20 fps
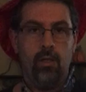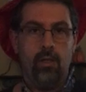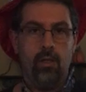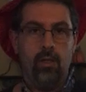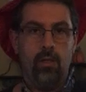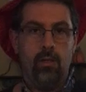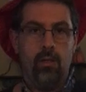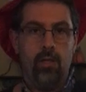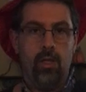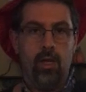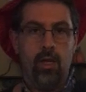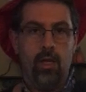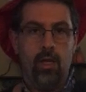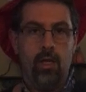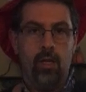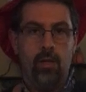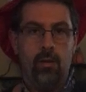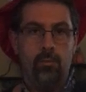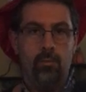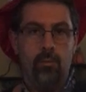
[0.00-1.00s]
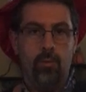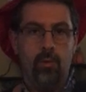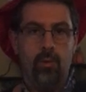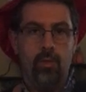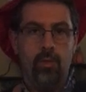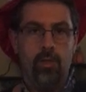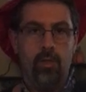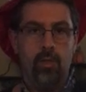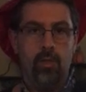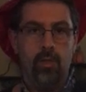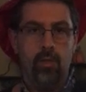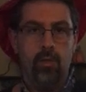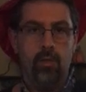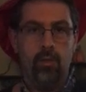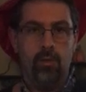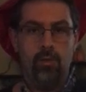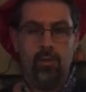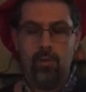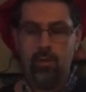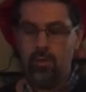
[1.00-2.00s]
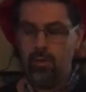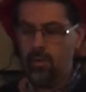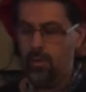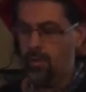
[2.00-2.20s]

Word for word: Good day, boys and girls.